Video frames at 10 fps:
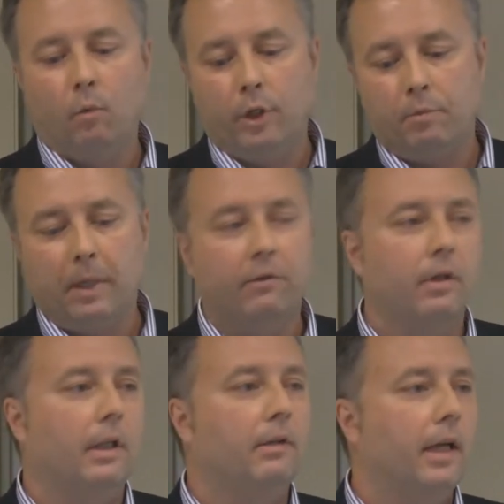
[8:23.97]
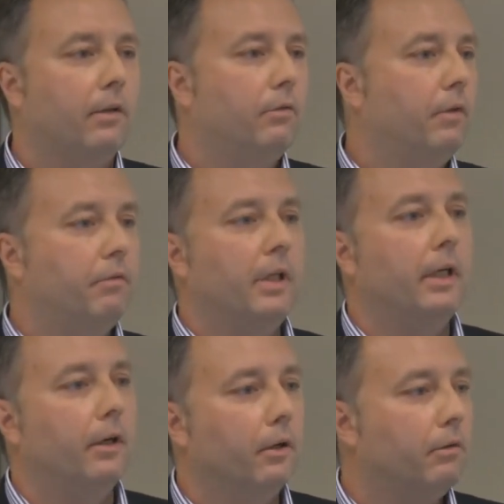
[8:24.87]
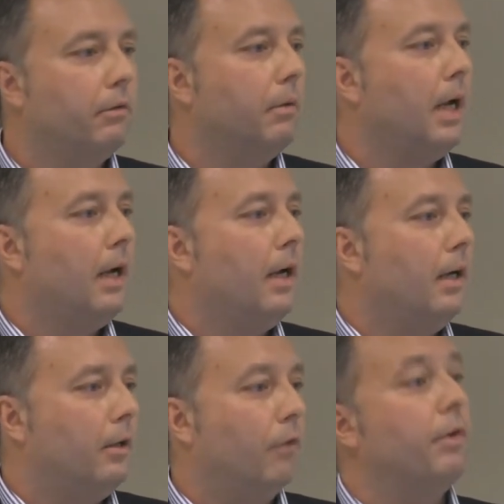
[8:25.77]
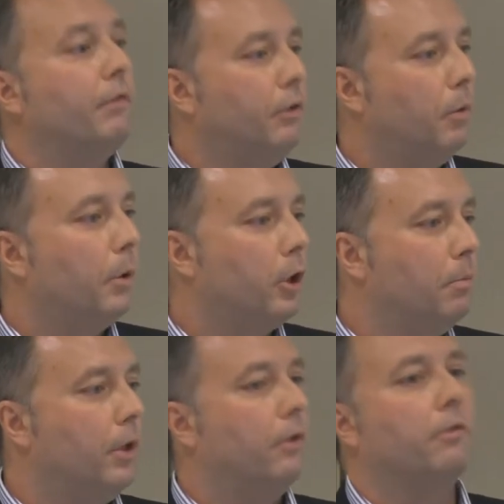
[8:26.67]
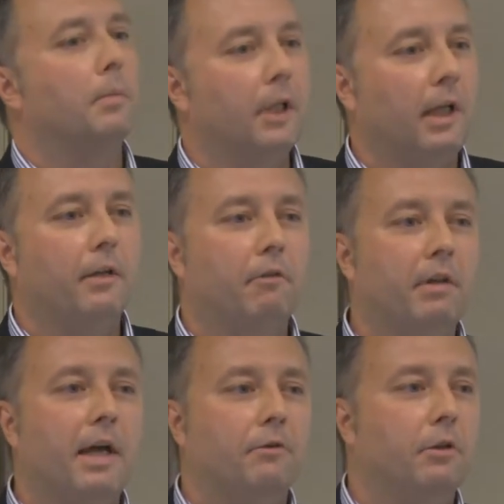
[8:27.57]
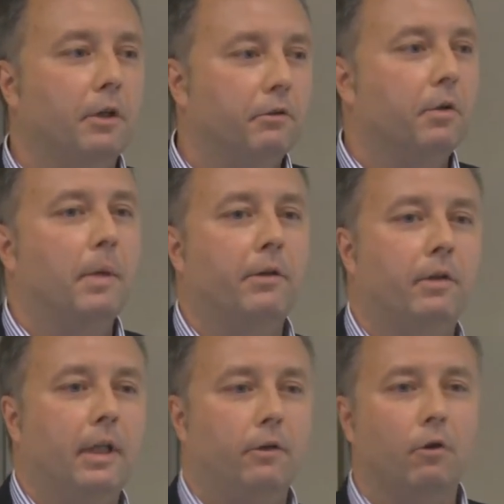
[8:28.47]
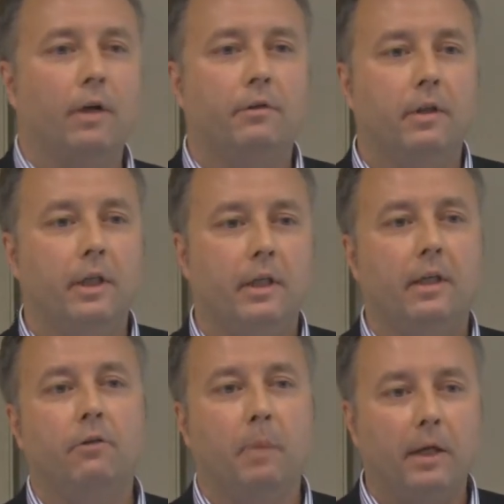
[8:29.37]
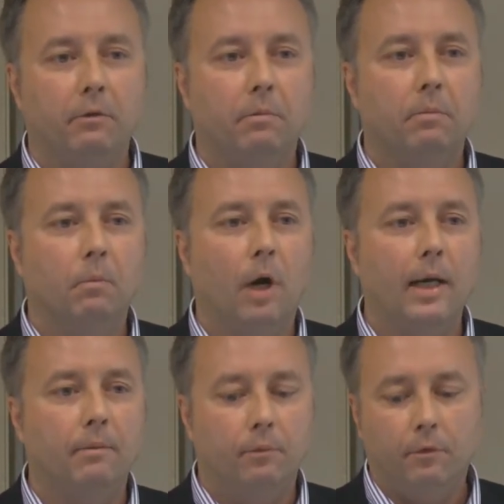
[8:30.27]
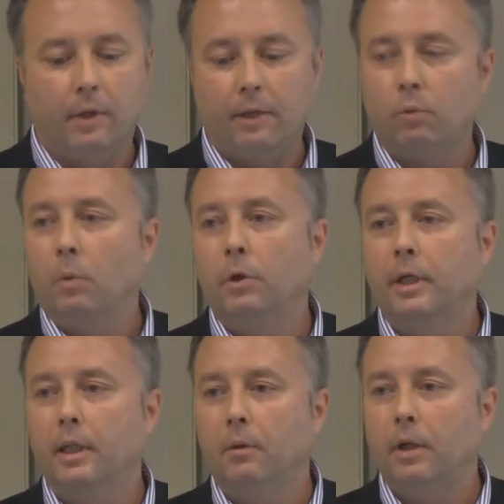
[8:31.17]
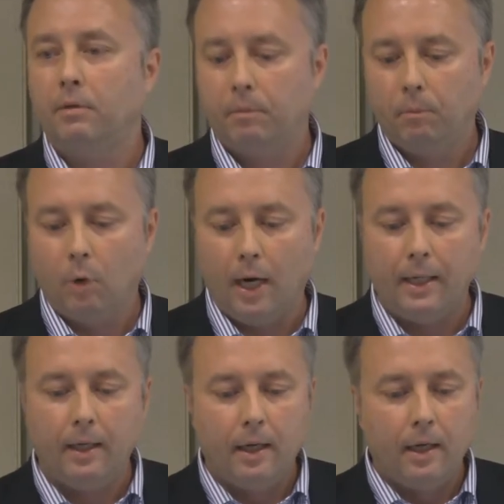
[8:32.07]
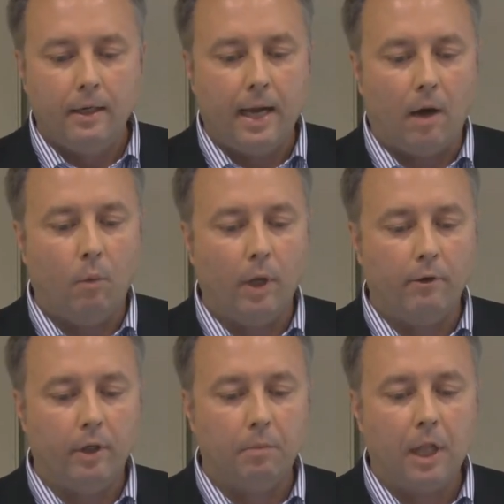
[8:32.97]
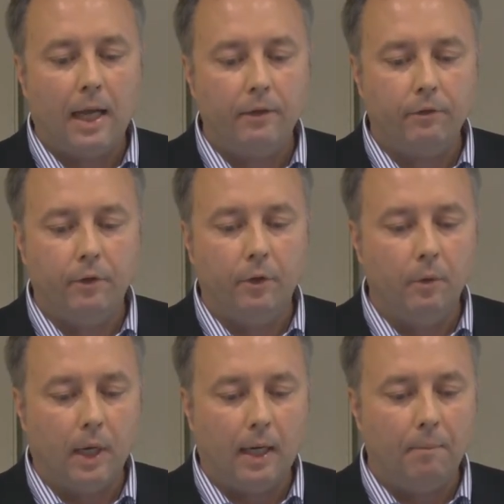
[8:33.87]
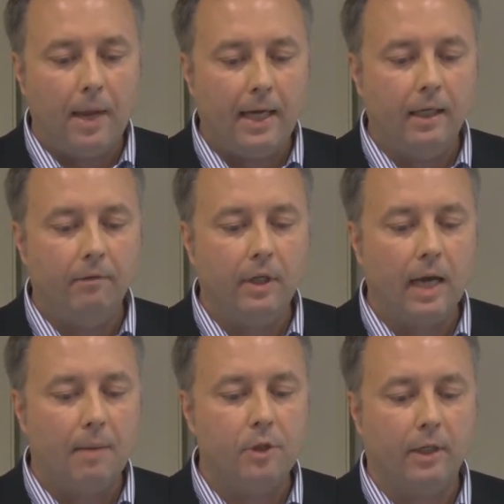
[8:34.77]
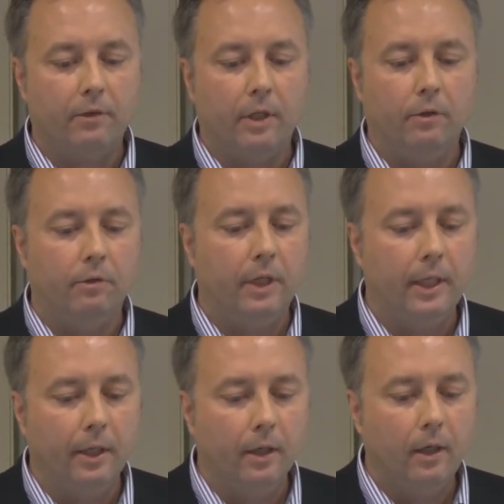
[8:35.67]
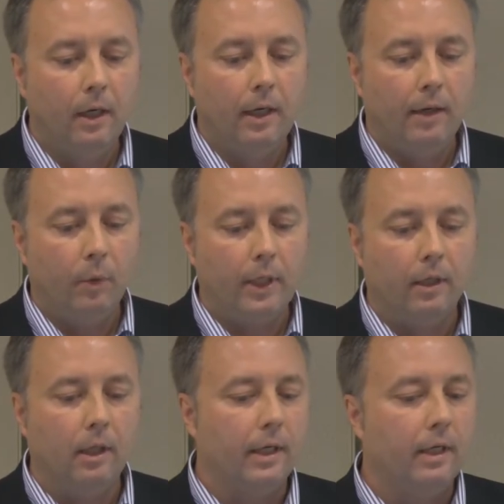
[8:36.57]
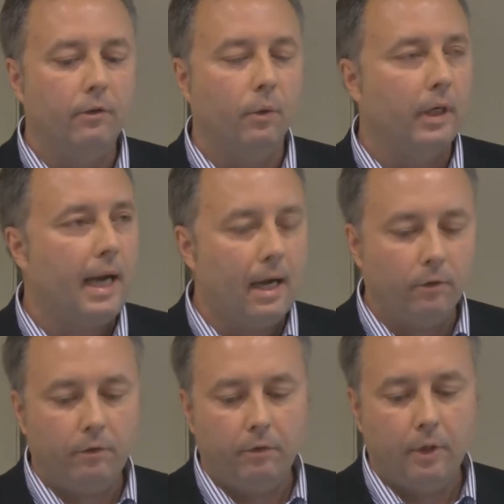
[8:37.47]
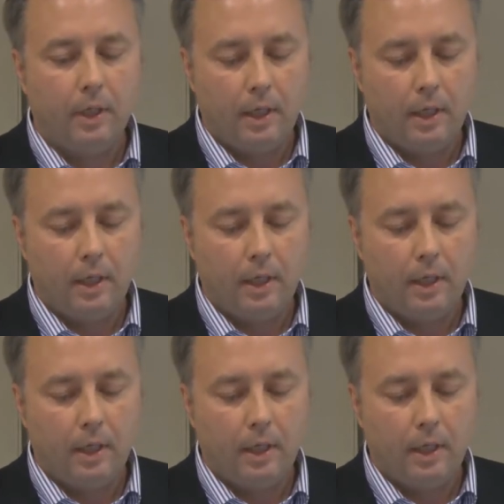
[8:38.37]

which basically takes 50 years, you know, 50 supercomputers, something like 3,000 years to basically exhaust the key space, right? So that's what we're dealing with. Right? Now, whether it applies to uh, any of the objects that you see here, we can click into accounts,